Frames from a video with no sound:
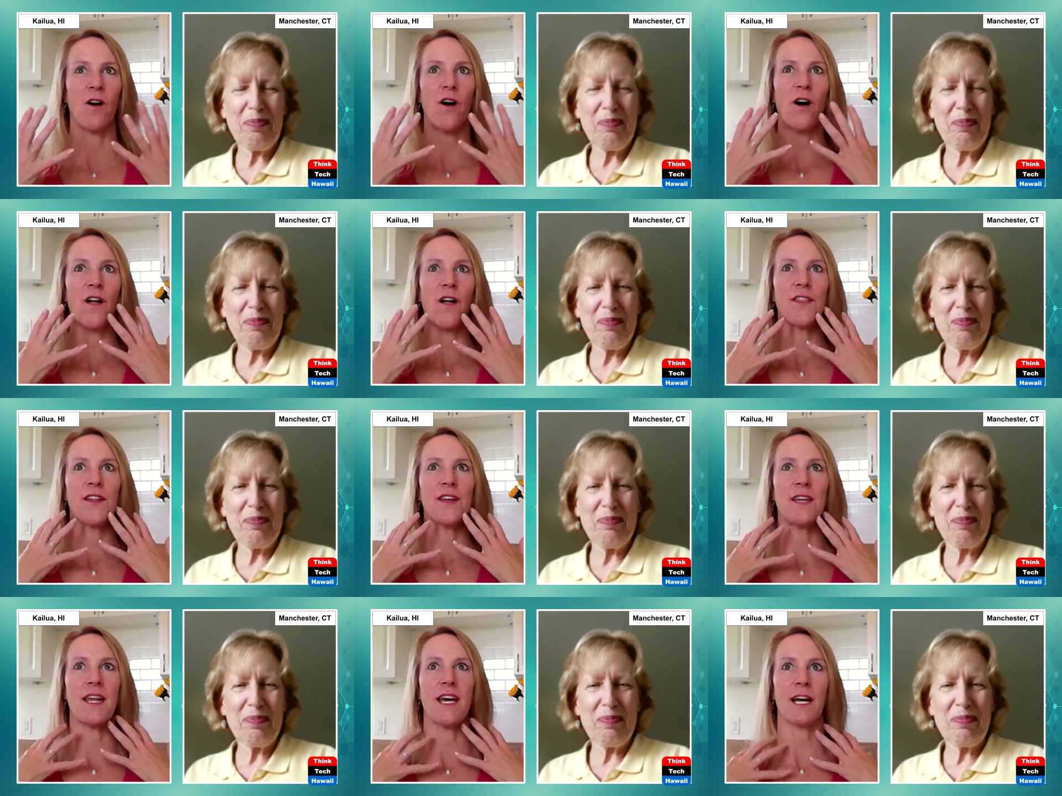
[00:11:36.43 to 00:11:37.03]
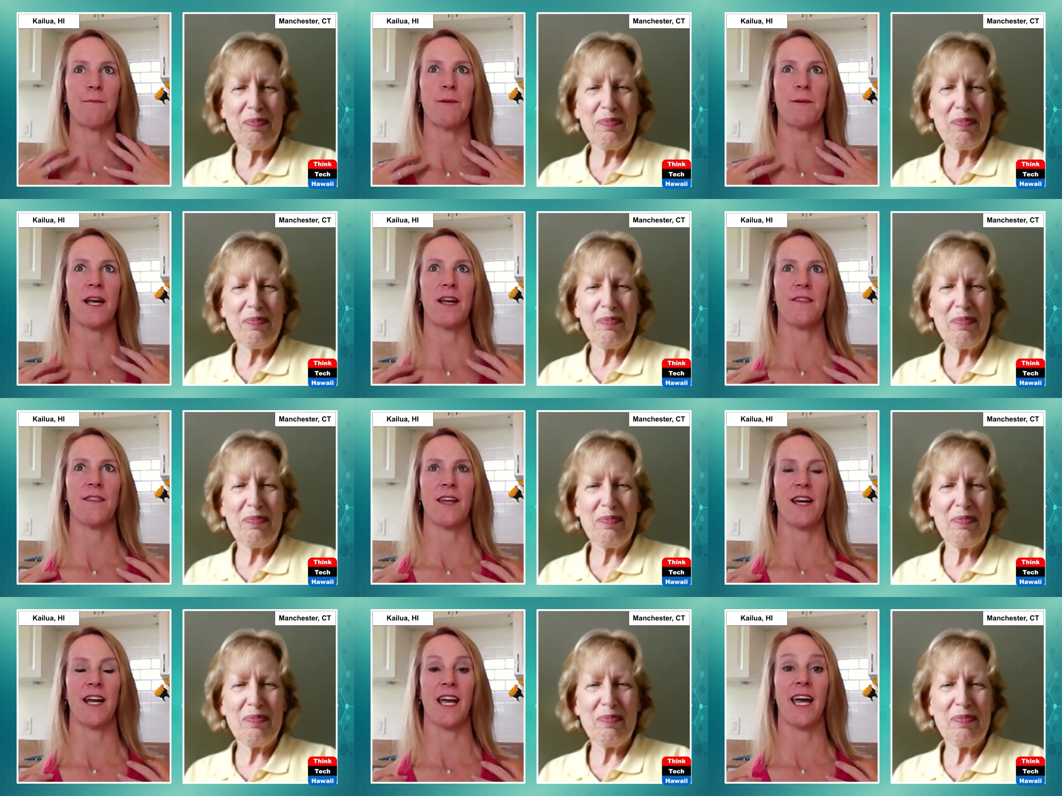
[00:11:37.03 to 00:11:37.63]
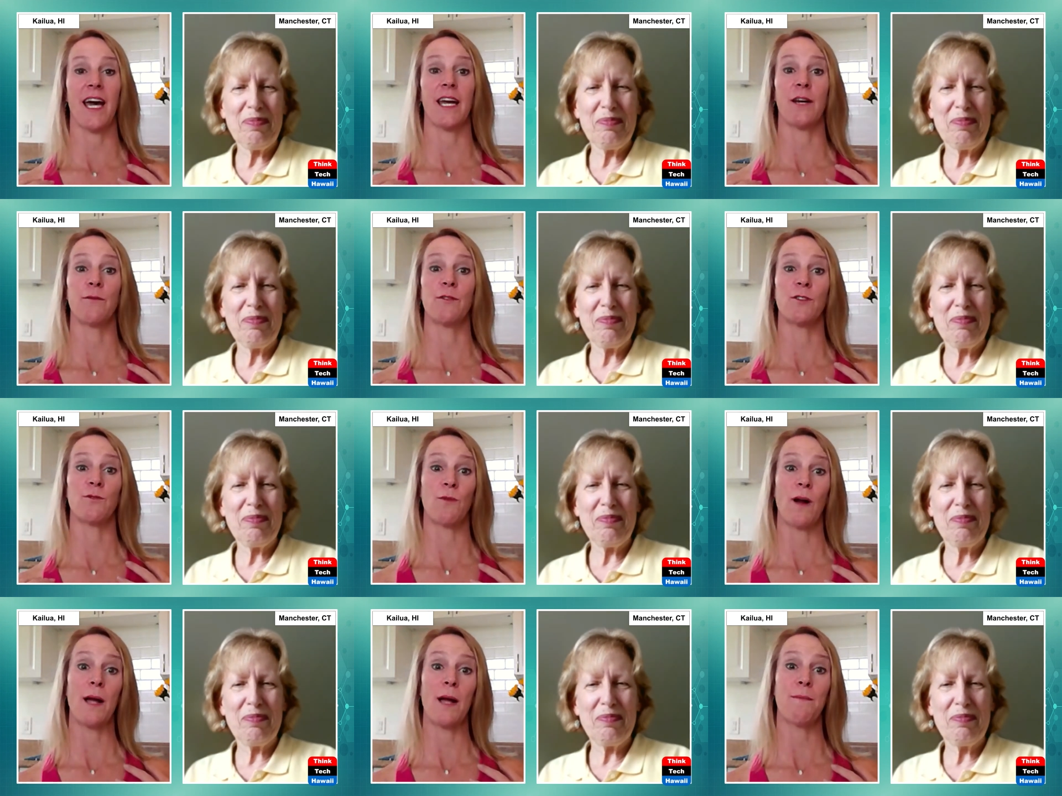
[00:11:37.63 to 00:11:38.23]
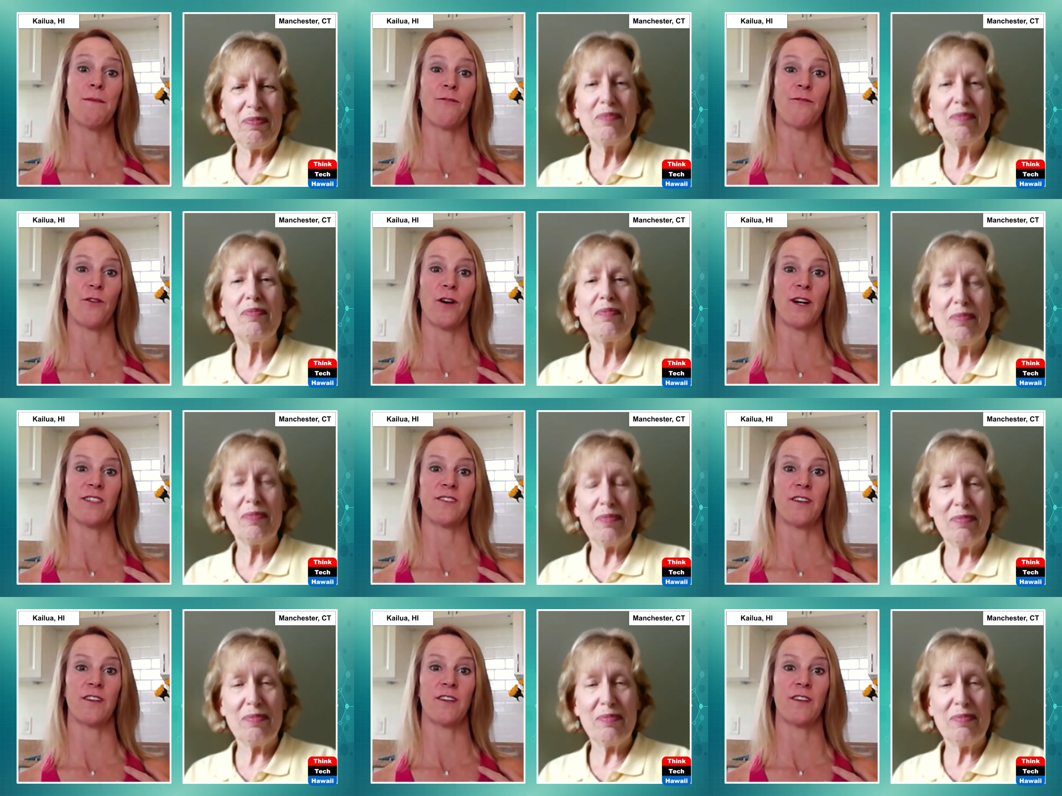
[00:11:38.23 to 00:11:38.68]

Speaker 1: All the neck pain that I had, it was right before I